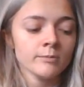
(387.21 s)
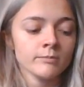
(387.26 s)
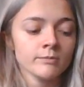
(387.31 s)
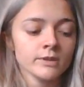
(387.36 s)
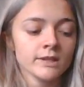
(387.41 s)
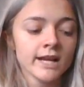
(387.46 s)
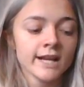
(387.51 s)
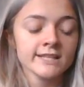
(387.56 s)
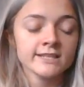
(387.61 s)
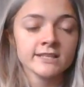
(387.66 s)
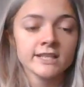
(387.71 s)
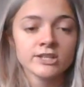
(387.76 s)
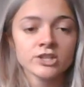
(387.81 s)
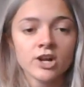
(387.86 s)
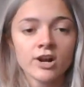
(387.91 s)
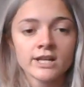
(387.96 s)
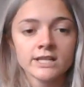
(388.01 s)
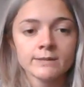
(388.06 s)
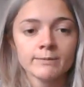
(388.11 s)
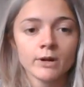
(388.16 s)
lastly, it
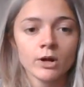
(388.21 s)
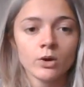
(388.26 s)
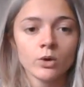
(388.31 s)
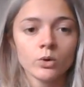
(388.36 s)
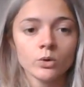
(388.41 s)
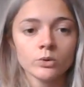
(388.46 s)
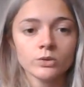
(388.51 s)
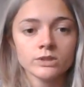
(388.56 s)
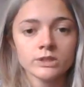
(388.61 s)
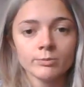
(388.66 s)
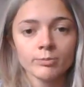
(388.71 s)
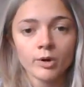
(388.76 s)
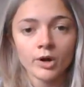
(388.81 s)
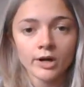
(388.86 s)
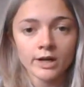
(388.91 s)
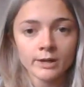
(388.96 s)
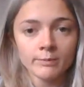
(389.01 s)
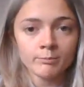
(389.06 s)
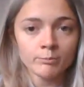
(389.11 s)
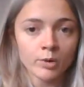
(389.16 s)
talks about whole to
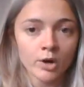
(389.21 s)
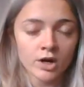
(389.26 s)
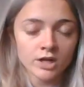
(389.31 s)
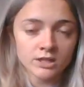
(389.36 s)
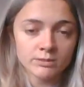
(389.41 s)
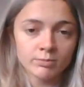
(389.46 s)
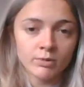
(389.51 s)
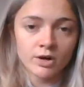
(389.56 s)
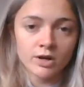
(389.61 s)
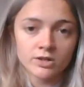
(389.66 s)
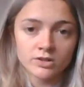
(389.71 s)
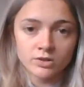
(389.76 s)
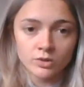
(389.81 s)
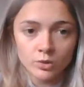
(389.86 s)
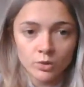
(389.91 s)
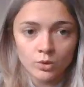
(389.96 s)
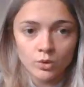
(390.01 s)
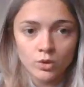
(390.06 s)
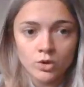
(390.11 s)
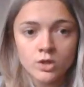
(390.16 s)
part and part to
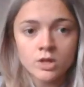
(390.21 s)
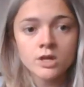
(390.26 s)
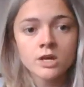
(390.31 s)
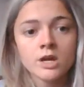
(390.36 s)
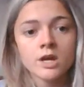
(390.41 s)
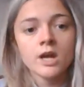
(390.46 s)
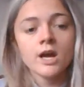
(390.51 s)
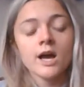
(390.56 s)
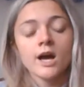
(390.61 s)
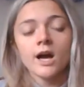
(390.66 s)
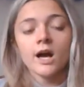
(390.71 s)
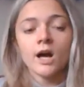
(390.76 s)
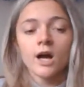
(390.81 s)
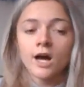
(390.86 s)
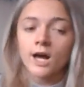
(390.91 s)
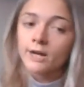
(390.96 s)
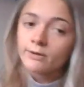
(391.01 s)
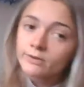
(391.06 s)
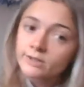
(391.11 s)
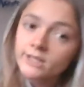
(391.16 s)
whole.
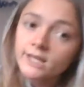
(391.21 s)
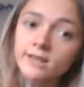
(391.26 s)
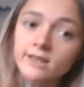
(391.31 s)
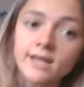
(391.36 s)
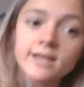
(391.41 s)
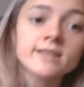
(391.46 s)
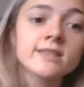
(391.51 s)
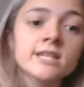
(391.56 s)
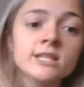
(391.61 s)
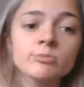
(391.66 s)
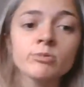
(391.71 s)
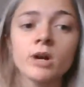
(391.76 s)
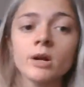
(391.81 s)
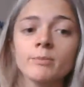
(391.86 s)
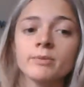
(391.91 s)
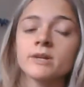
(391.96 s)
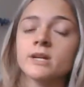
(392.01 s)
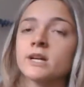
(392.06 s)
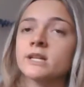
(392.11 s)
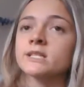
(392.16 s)
I really like this
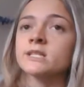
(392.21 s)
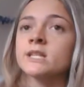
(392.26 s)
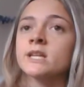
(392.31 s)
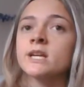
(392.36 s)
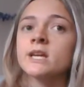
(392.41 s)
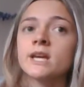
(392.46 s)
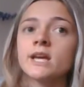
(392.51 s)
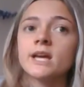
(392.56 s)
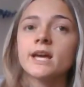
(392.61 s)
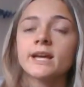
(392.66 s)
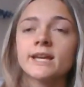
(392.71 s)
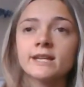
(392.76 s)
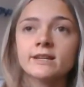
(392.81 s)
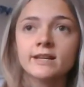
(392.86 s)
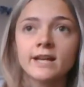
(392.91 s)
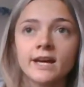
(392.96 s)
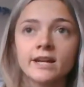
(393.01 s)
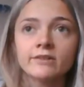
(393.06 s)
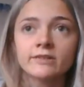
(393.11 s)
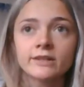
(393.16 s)
part because it can
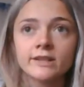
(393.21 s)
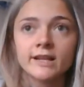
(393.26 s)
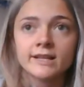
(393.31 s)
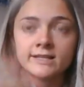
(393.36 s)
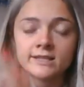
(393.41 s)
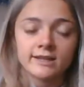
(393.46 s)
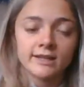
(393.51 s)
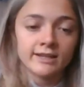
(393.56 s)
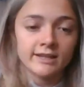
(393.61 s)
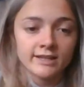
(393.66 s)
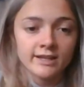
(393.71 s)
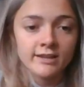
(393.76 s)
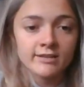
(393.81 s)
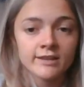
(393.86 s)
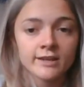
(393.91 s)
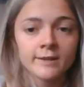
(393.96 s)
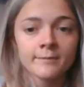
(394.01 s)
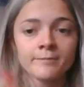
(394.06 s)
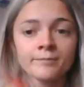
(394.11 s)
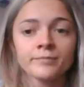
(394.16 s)
kind of relate to like
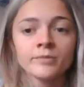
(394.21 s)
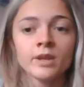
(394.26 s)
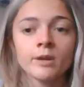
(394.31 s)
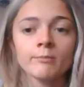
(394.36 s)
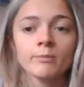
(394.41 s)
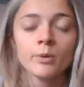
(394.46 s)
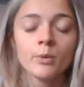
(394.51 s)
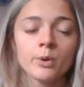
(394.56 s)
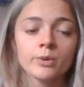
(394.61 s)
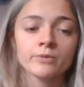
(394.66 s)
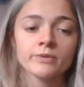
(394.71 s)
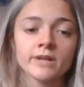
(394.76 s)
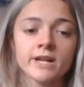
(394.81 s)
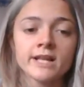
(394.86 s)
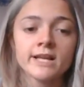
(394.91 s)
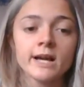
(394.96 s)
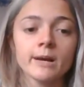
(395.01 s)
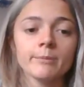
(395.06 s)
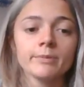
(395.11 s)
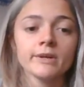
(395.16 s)
anything, but with
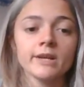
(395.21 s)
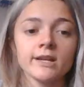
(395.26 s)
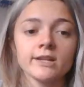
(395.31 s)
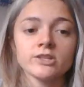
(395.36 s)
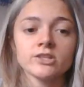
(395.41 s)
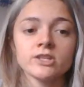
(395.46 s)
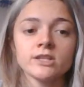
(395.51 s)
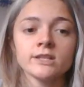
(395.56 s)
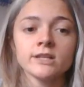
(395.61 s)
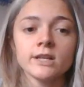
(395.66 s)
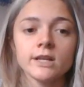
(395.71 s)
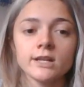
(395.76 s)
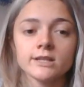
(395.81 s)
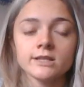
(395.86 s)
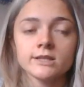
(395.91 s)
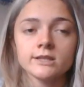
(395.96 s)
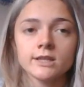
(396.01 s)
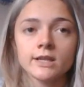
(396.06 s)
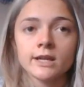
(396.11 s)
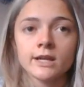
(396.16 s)
reading comprehension,
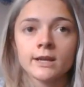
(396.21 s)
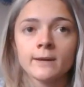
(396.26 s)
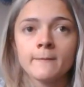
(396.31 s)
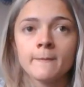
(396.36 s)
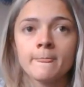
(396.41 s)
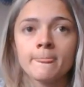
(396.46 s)
it's like